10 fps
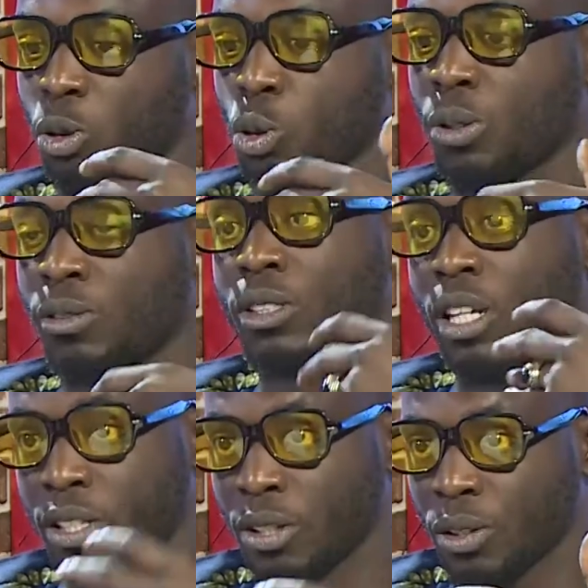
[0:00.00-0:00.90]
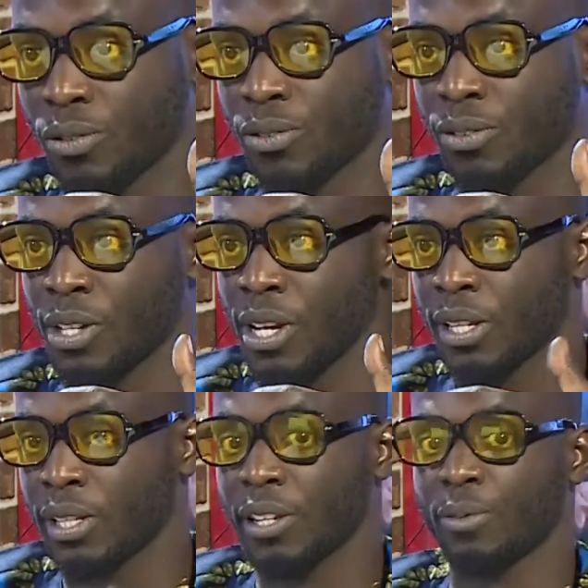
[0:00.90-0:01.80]
who have started off,
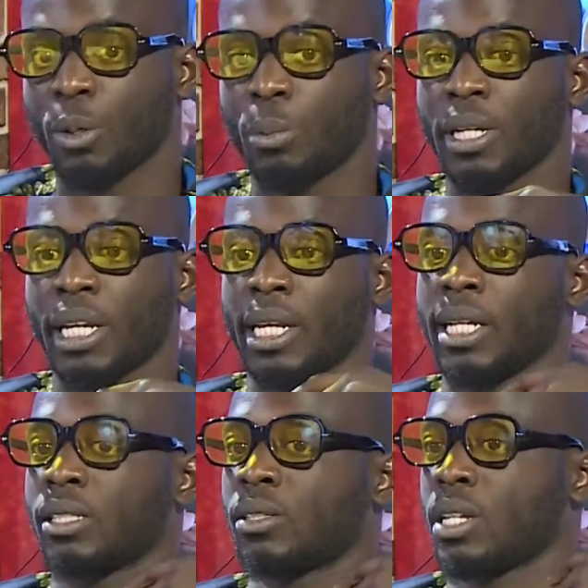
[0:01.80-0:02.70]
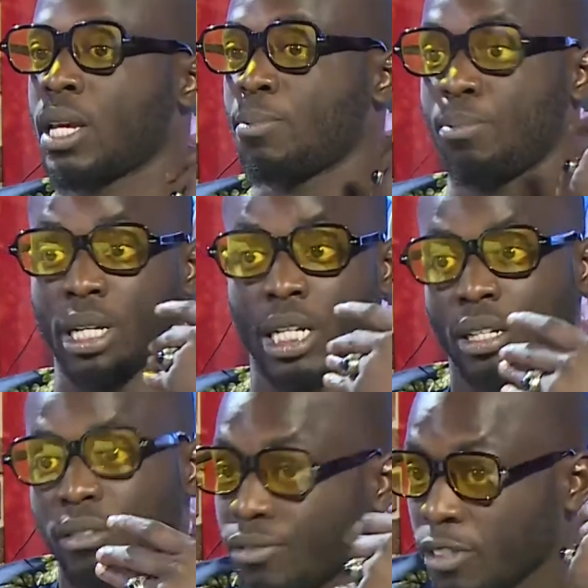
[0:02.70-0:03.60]
they've probably hit a big
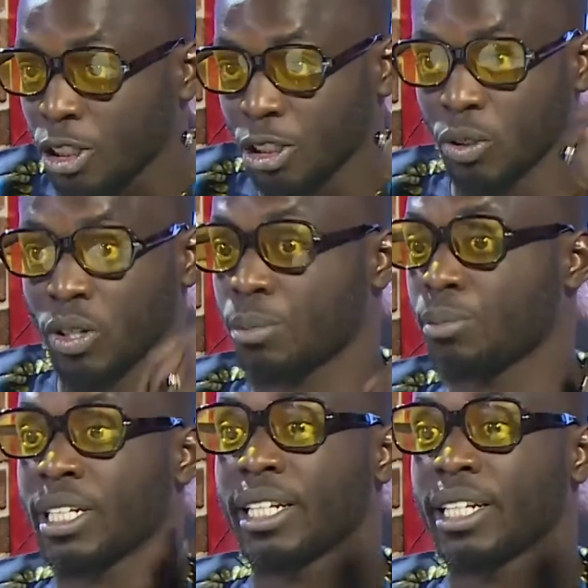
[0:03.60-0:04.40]
fish or a big